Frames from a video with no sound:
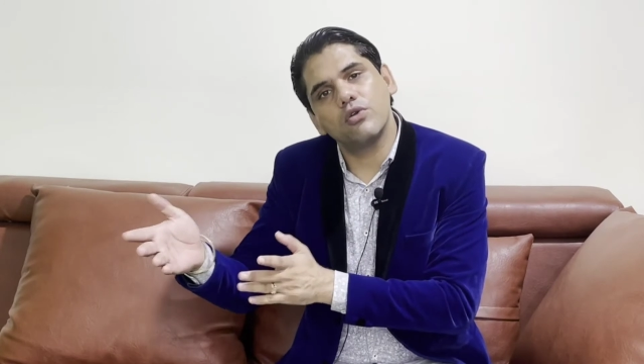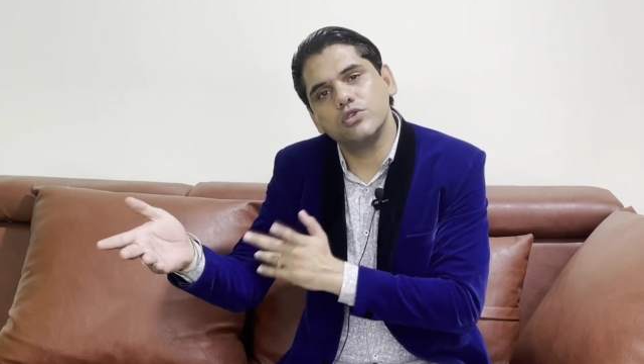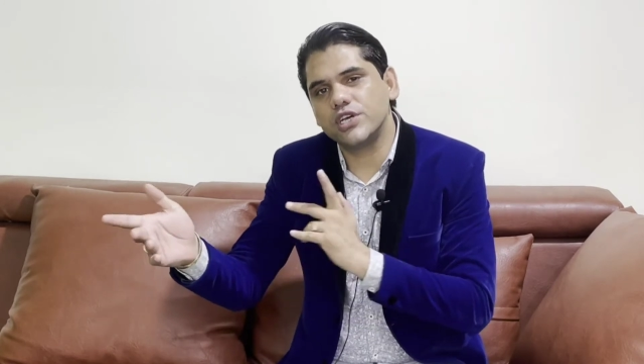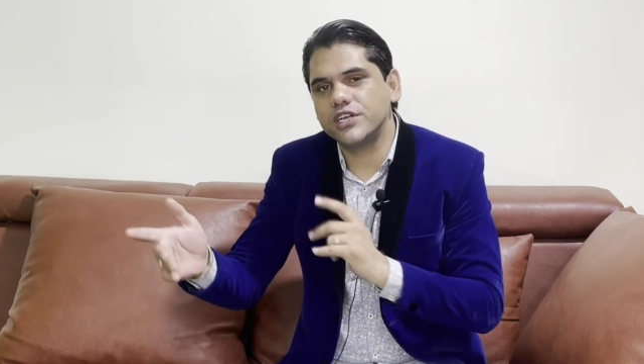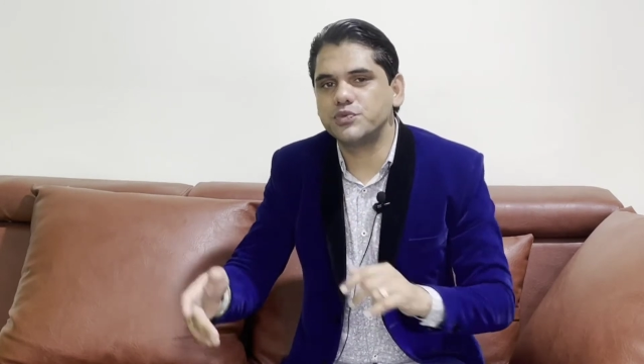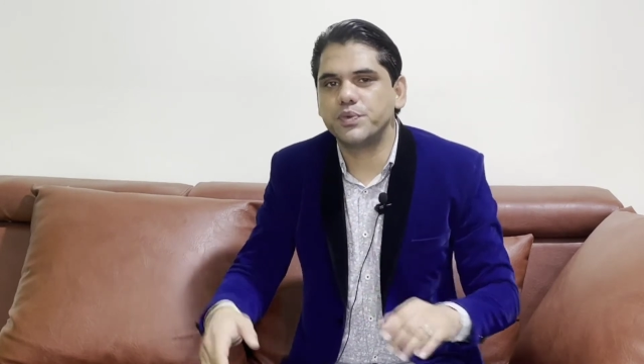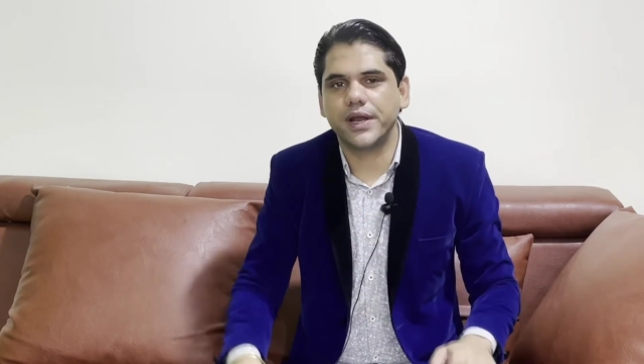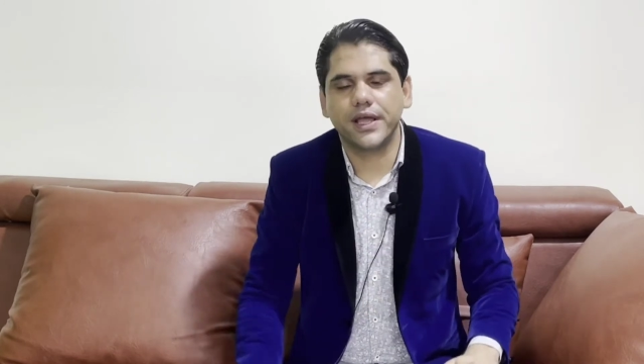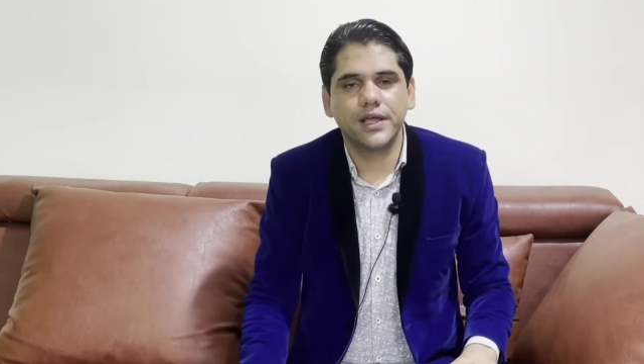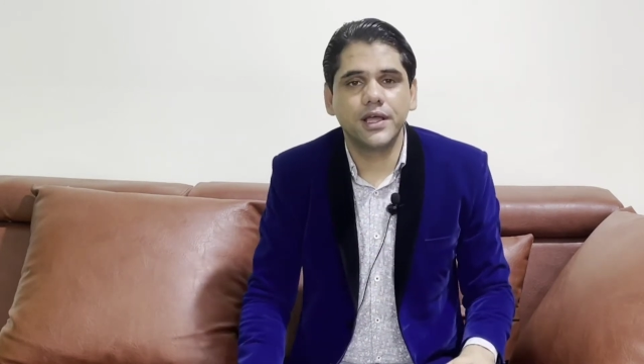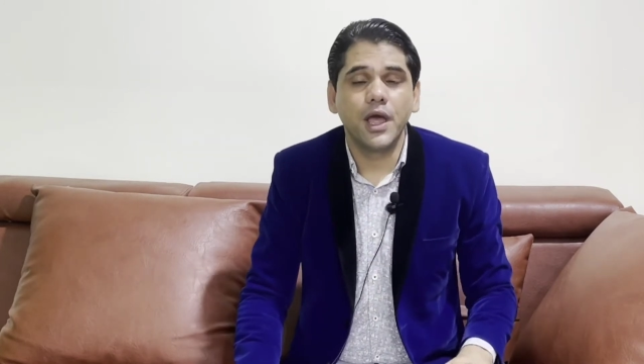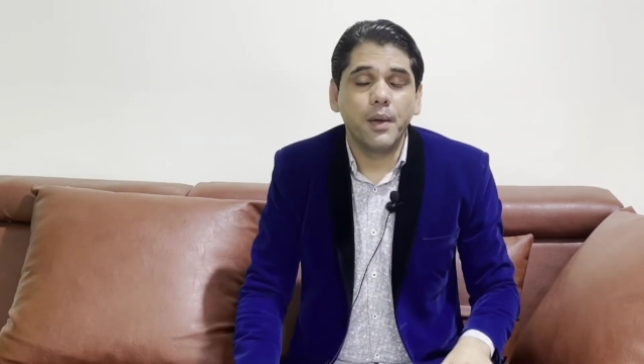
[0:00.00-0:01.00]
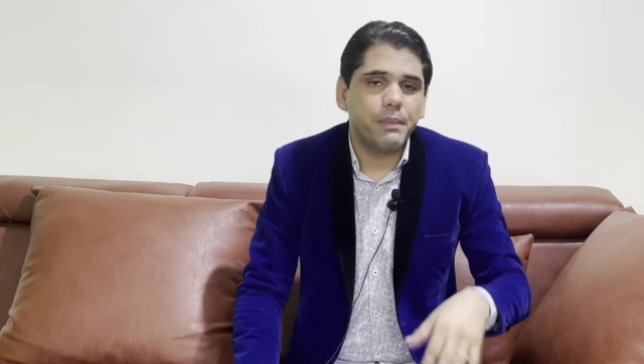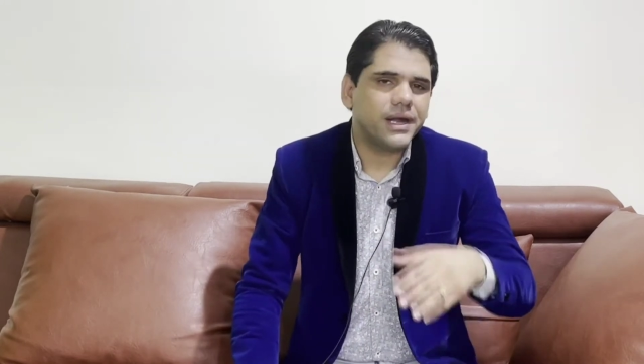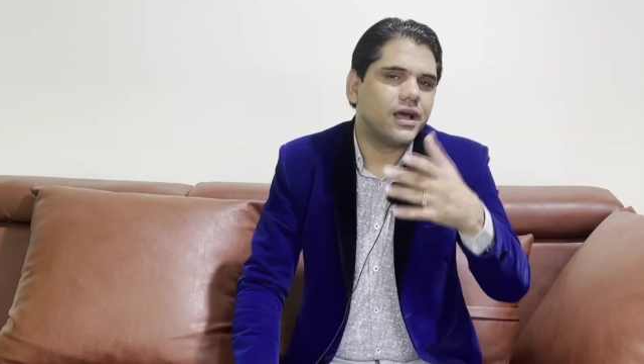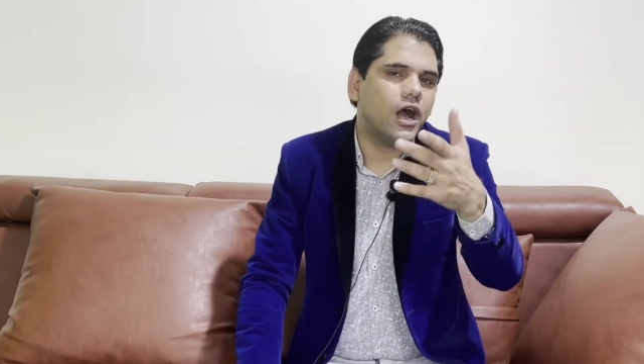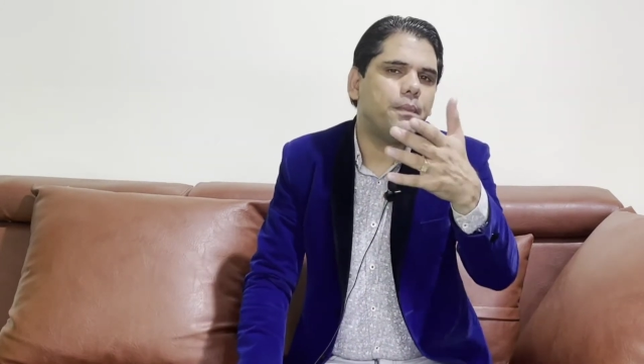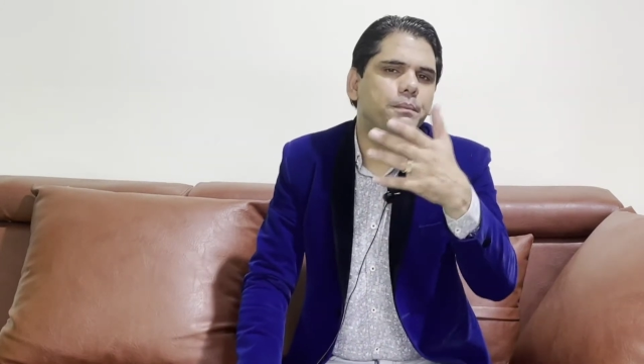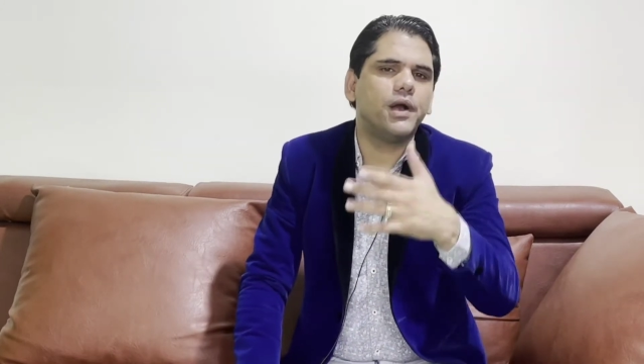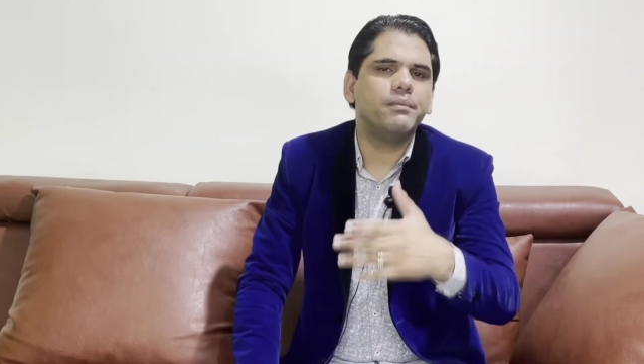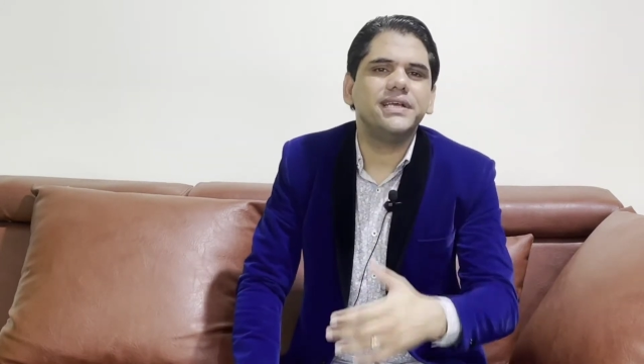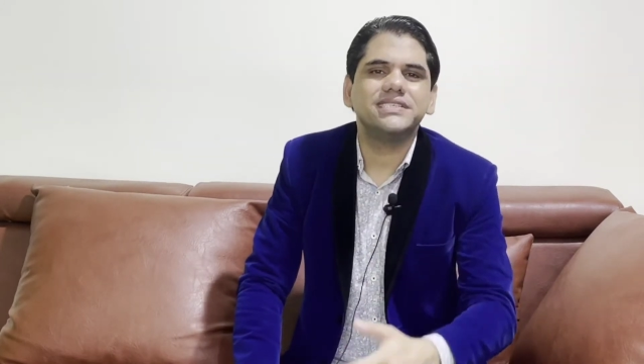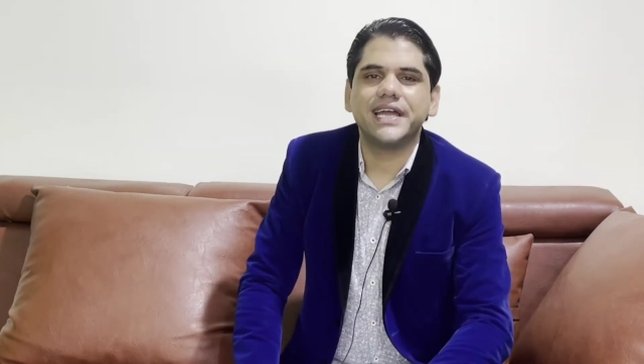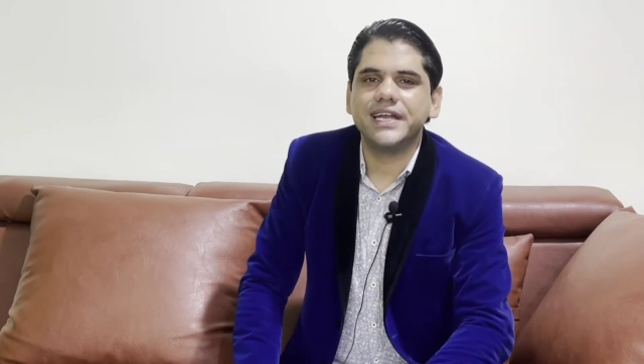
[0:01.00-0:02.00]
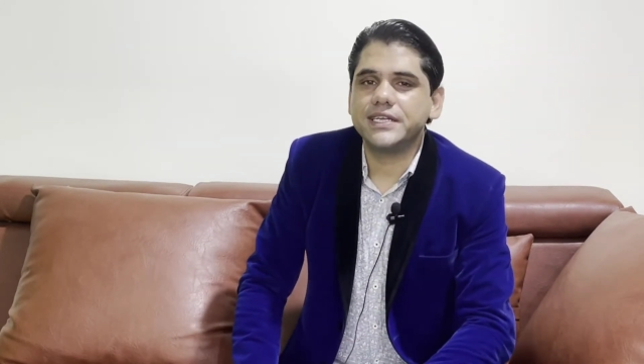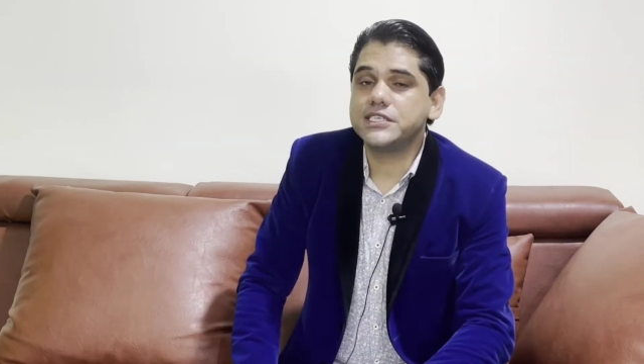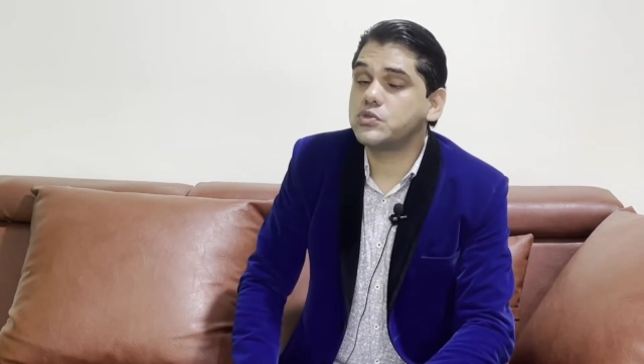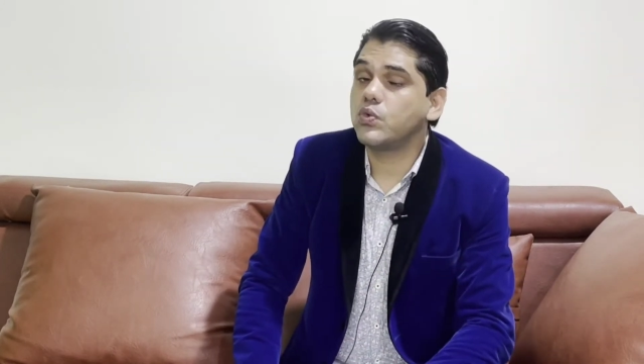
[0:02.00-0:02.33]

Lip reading: Roger Spire. But upcoming scientists